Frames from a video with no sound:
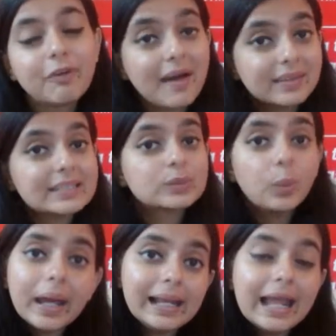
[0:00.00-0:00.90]
father's
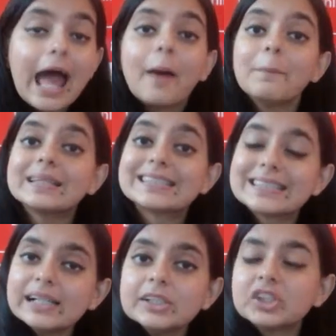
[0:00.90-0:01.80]
will, but
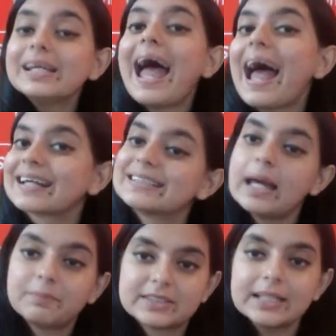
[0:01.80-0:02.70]
still she
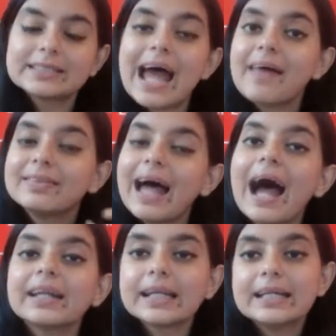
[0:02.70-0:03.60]
accepts it, and
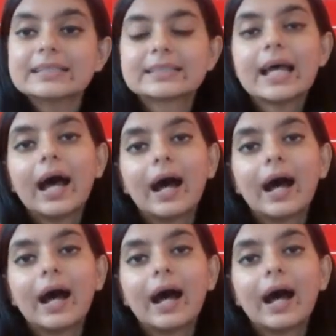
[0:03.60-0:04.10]
that is